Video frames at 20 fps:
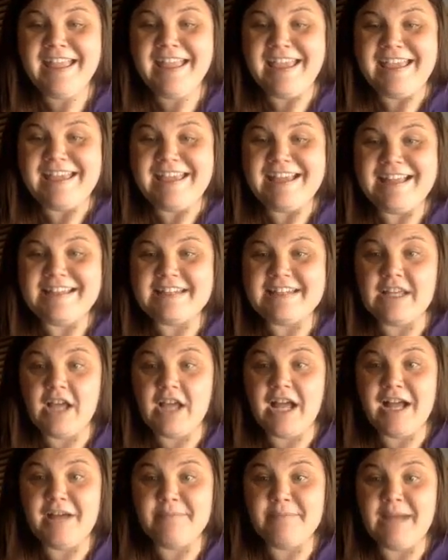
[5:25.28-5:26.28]
and
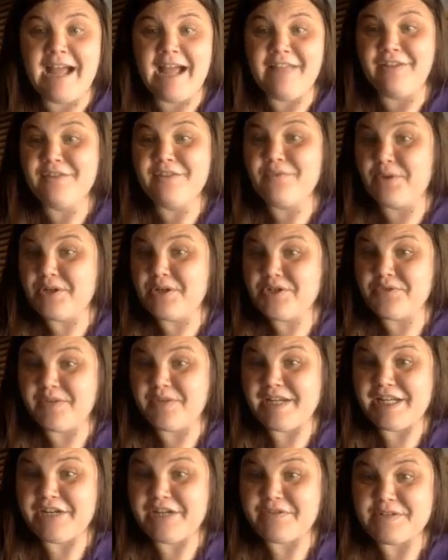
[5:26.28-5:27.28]
I look forward to
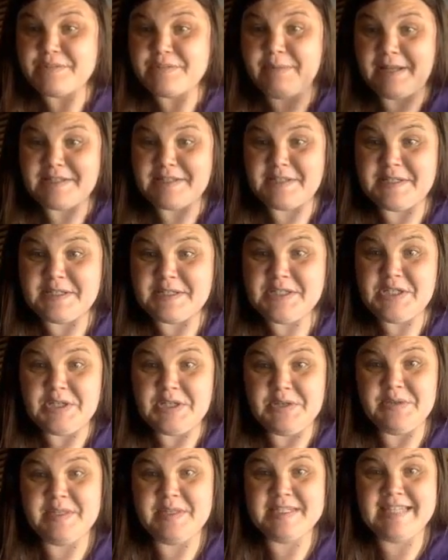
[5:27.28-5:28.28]
reading your responses
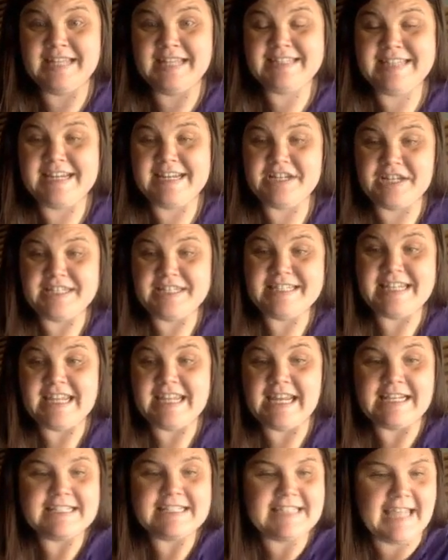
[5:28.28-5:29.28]
to the sensation
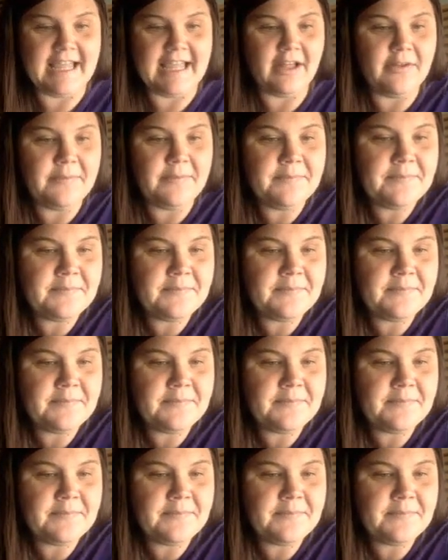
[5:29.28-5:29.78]
seeking scale.